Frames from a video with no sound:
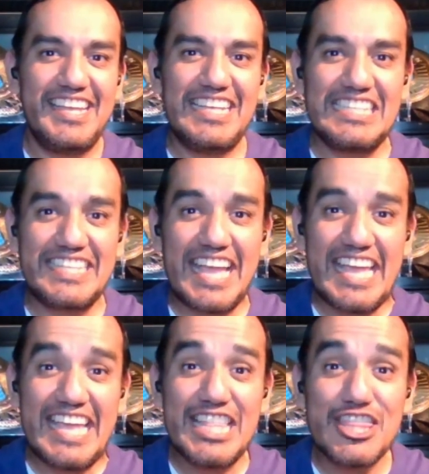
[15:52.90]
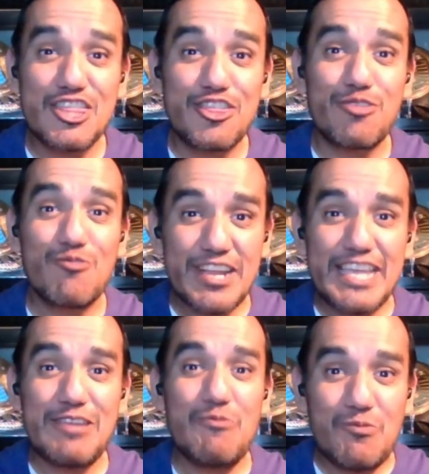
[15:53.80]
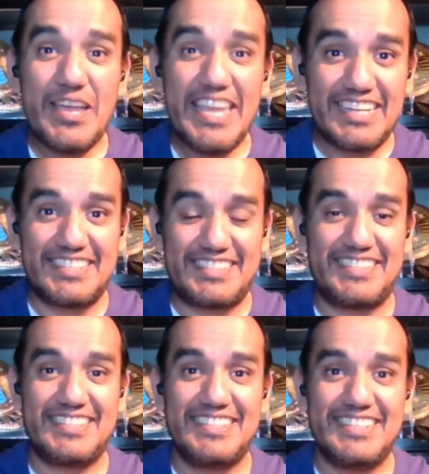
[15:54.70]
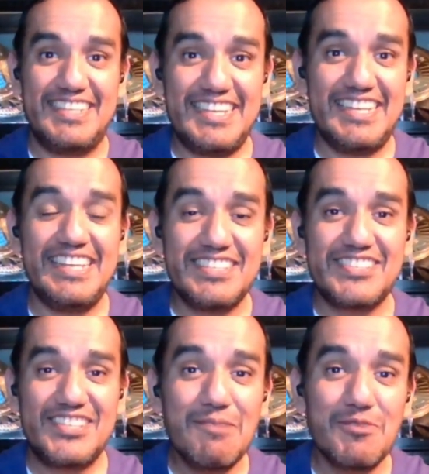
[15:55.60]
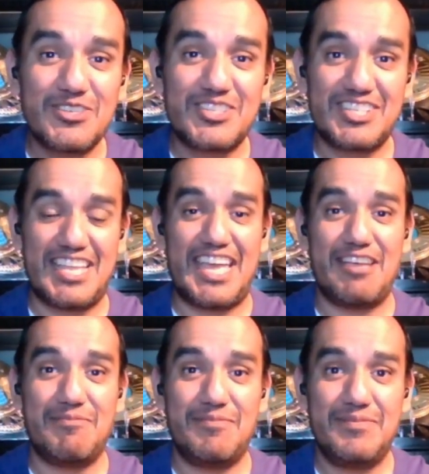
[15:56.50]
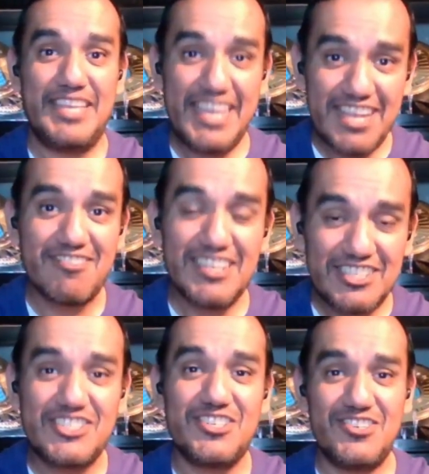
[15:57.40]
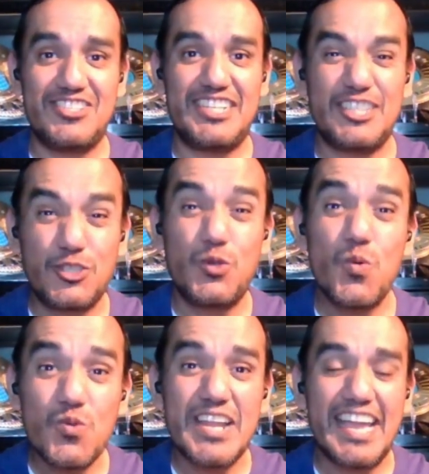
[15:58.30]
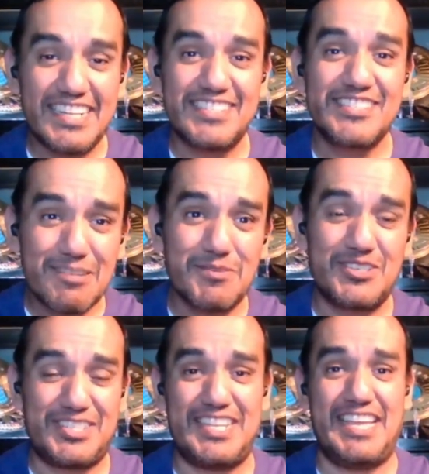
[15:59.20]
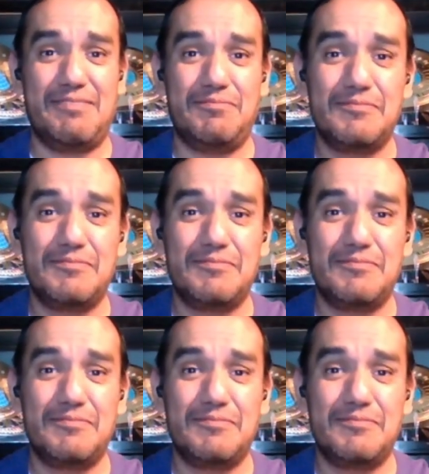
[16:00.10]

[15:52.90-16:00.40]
is that in 3 weeks is SummerSlam here in Jersey. 2-night SummerSlam.